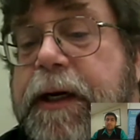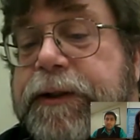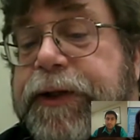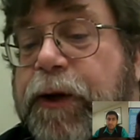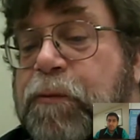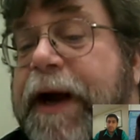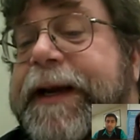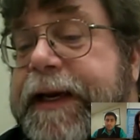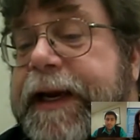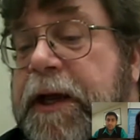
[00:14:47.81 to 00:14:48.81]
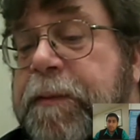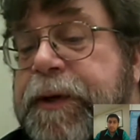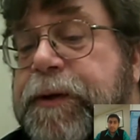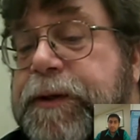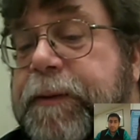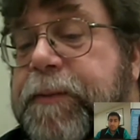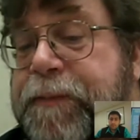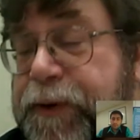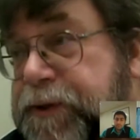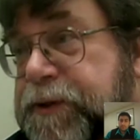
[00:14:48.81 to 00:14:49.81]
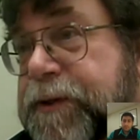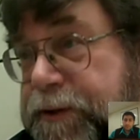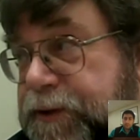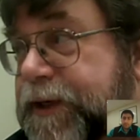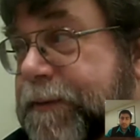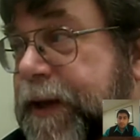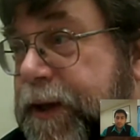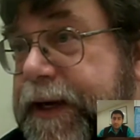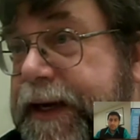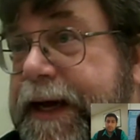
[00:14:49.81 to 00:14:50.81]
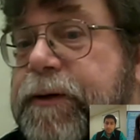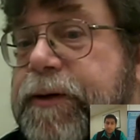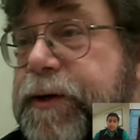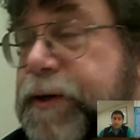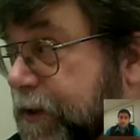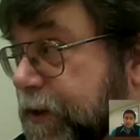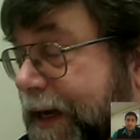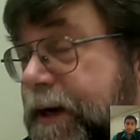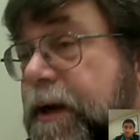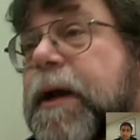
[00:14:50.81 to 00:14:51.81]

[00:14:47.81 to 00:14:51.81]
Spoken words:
So right now I'm using my personal Gmail account to do that.